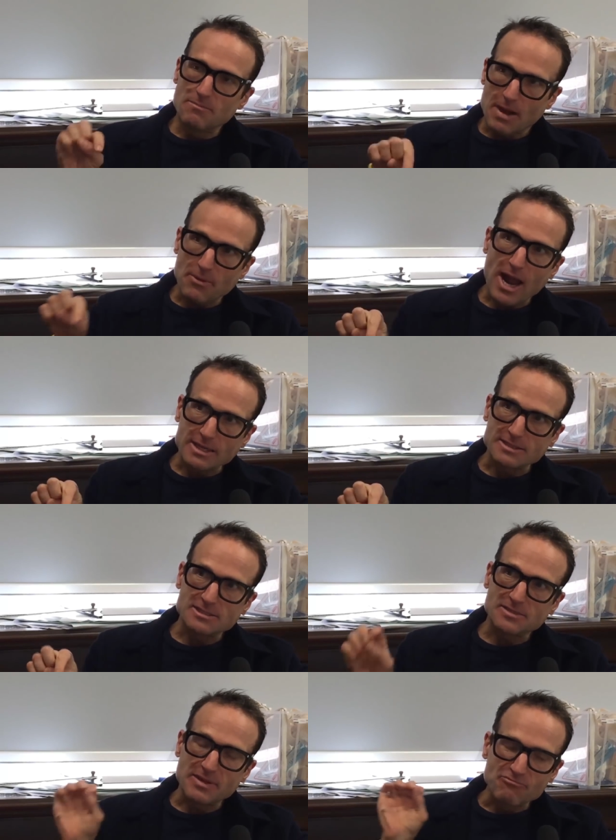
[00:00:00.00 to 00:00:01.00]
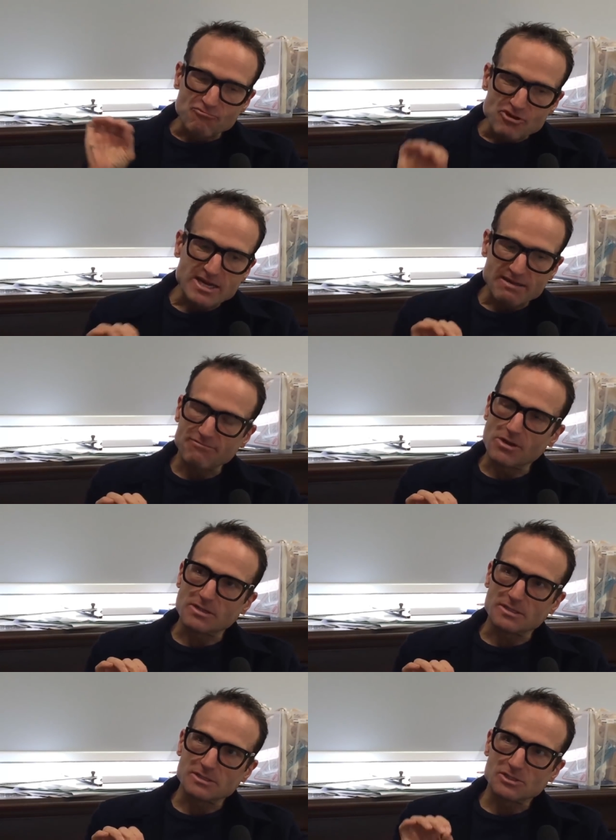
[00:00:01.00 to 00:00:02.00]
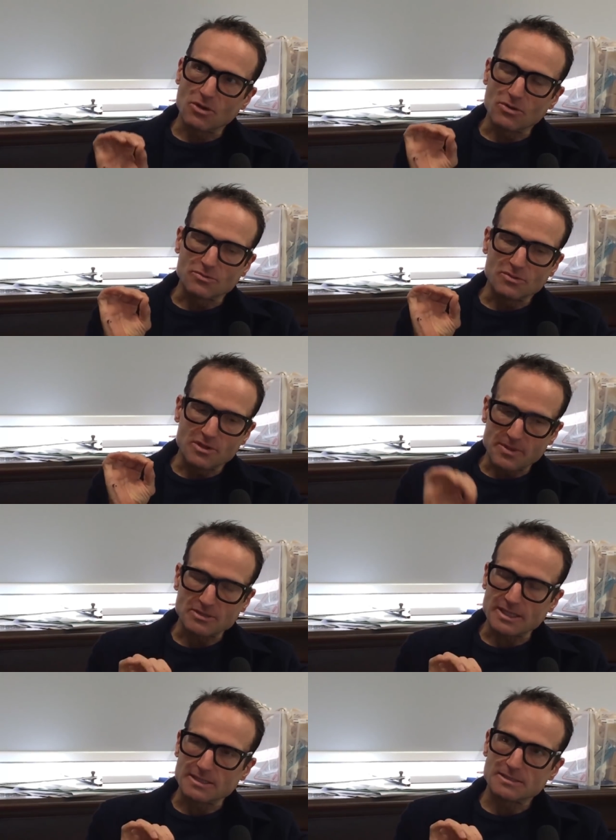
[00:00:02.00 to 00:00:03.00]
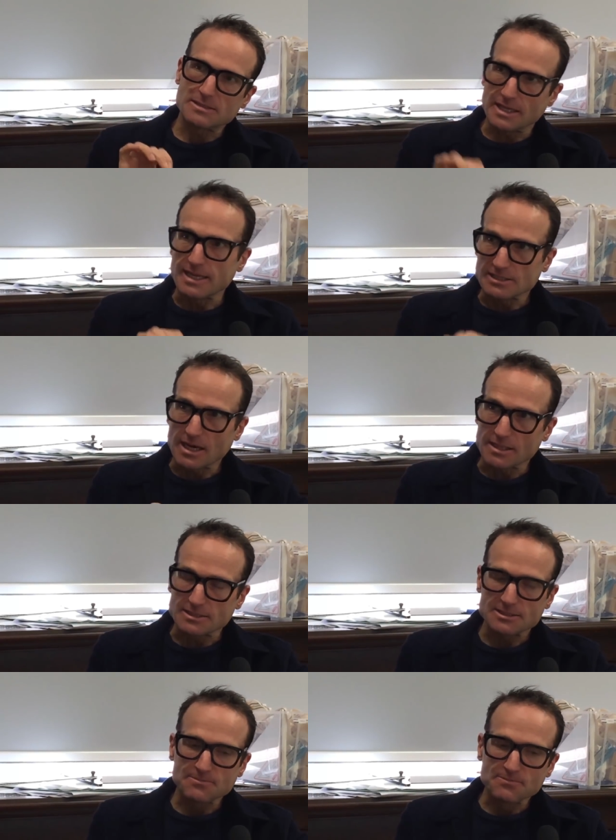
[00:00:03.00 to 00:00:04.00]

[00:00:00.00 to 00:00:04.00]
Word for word: my practice to be really focused on the buildings that it does.